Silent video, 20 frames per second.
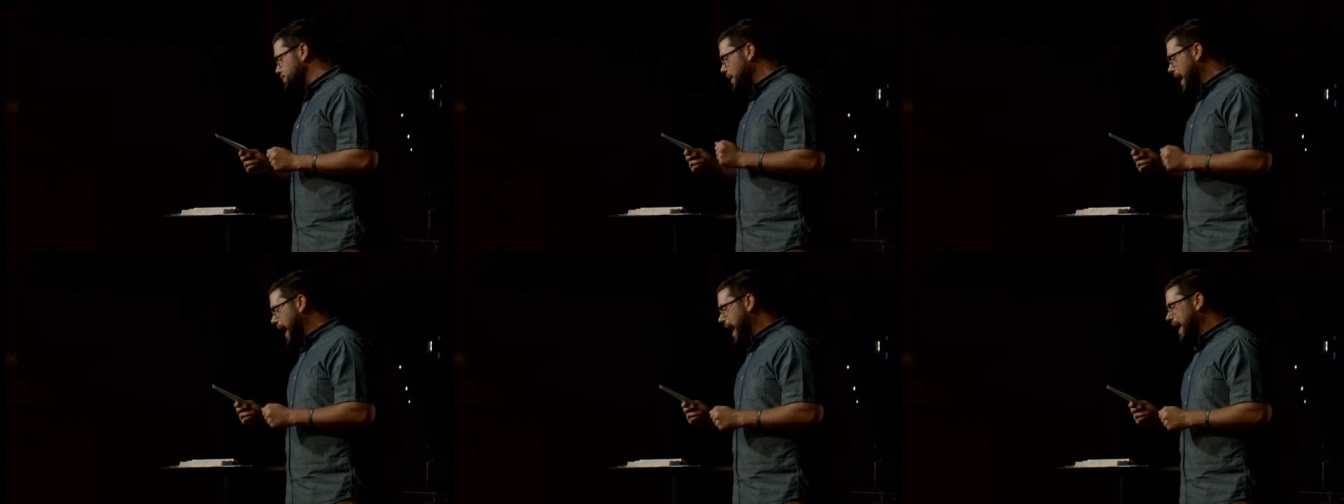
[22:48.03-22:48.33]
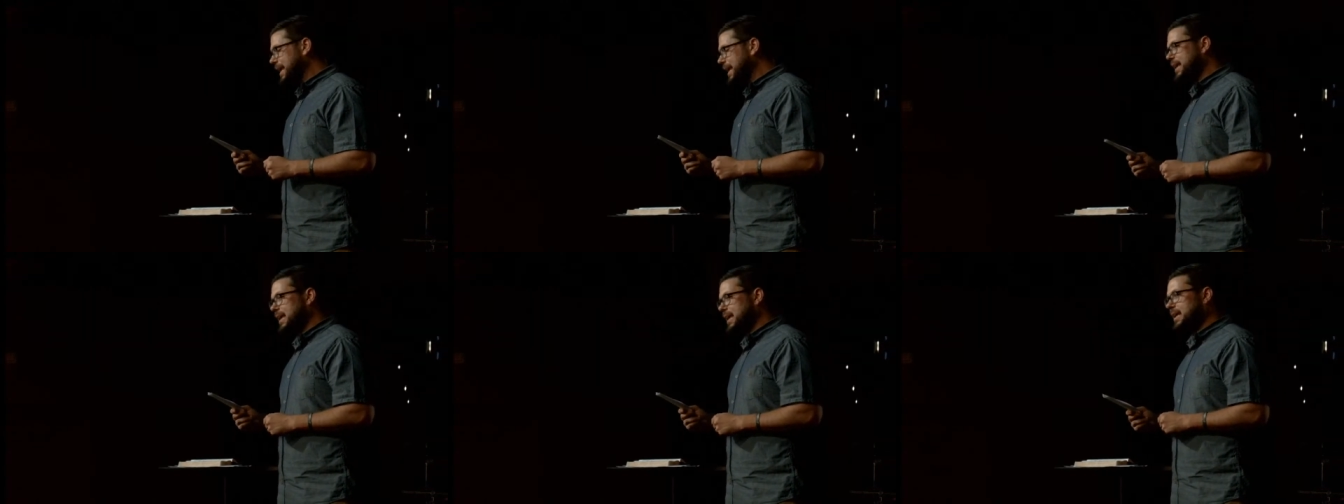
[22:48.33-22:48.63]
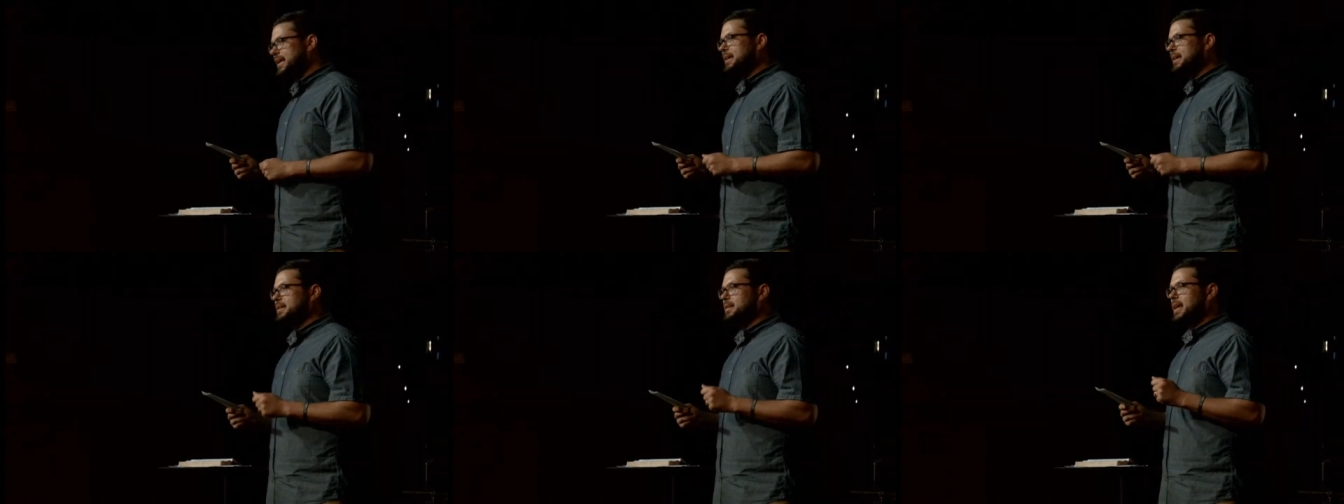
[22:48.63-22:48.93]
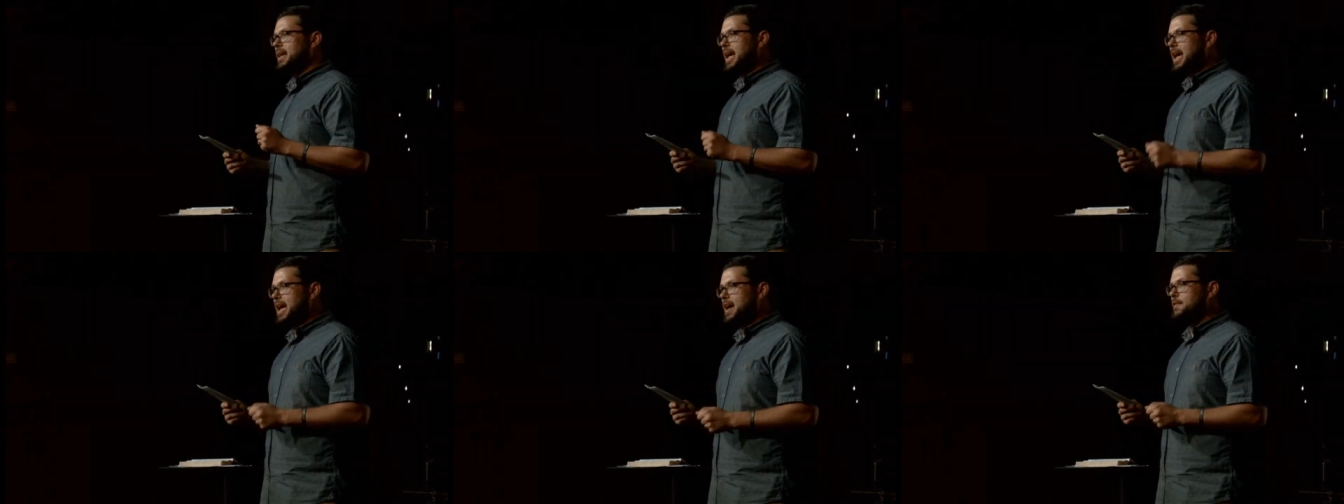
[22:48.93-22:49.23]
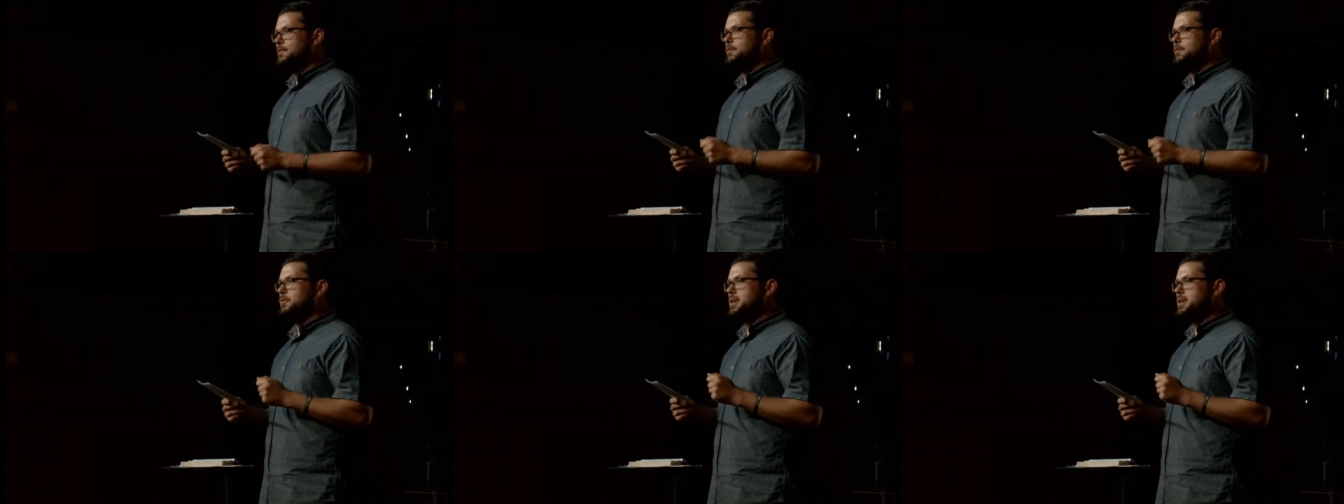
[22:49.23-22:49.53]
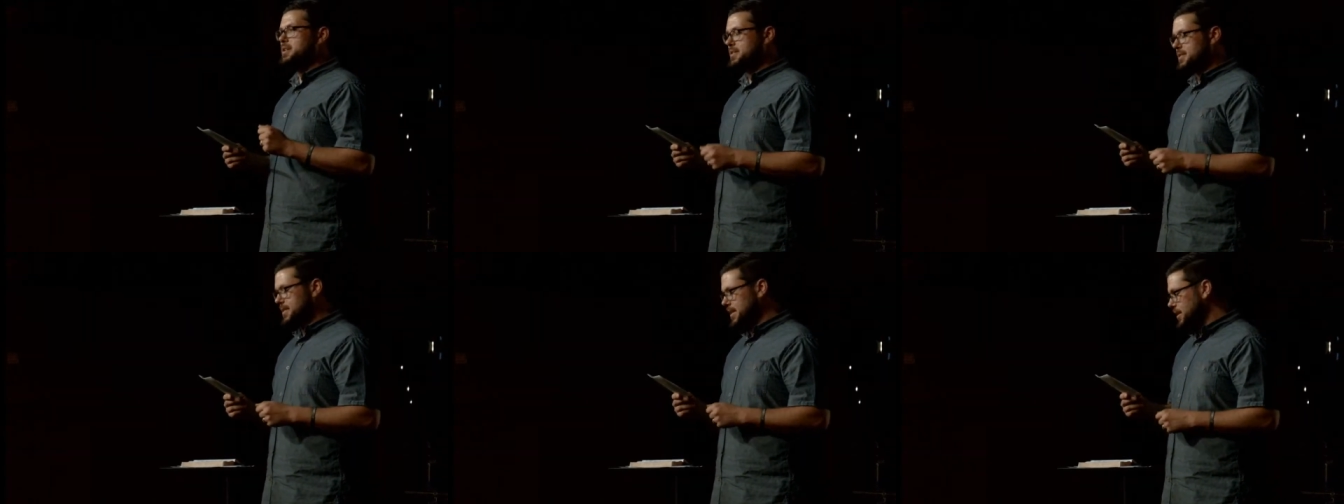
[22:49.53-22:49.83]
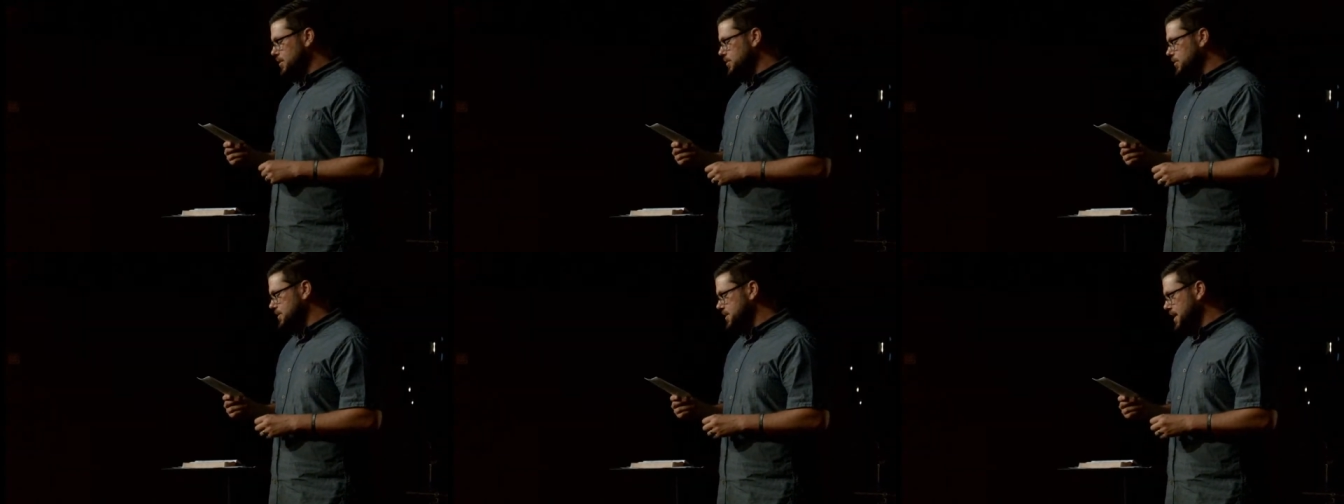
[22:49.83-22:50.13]
back in every
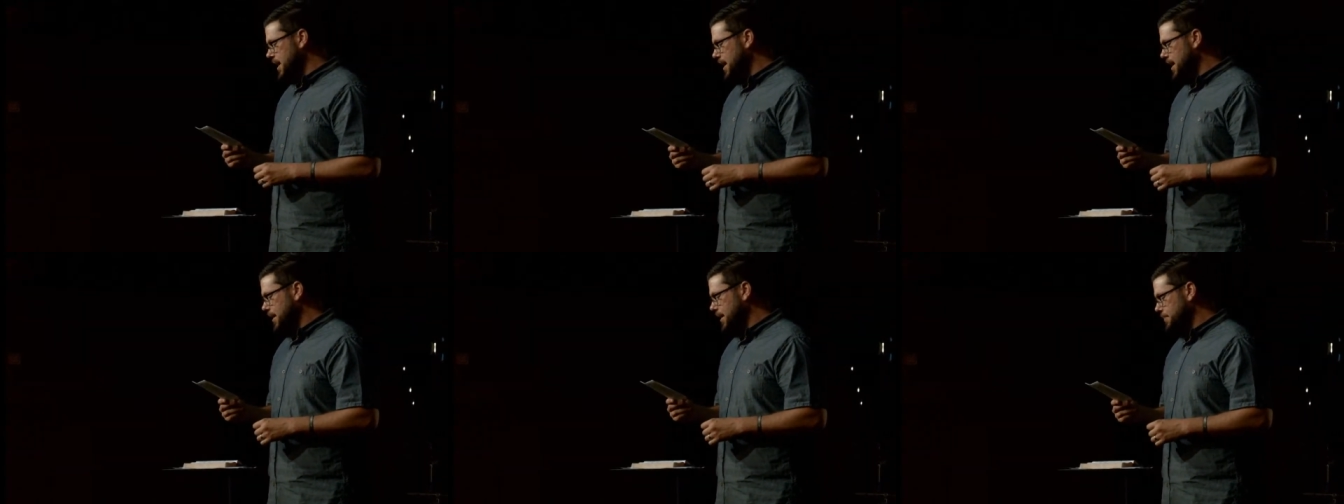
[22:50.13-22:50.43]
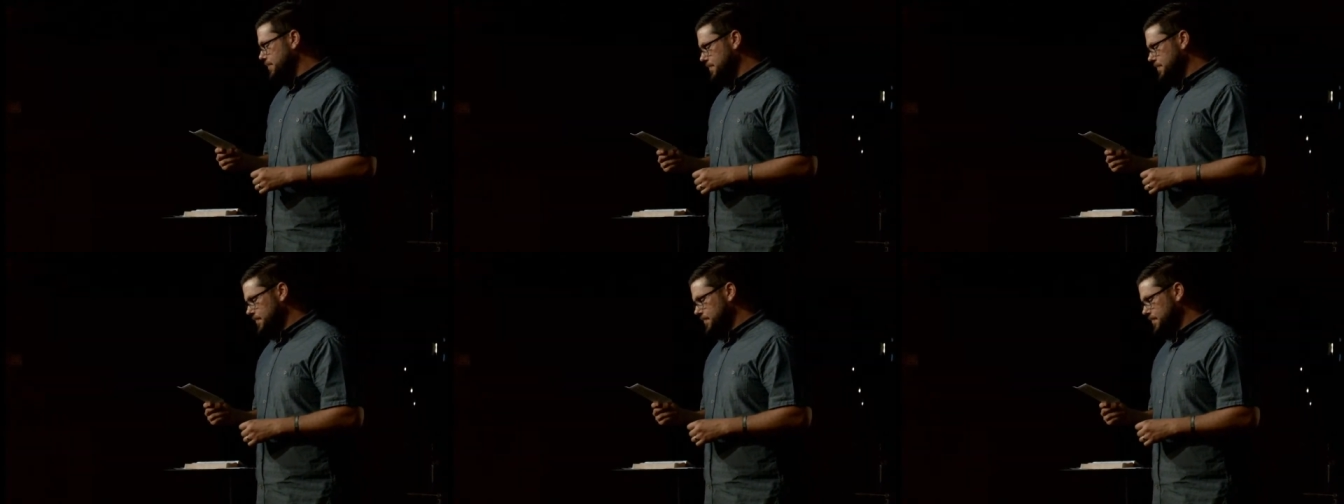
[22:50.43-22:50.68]
single time.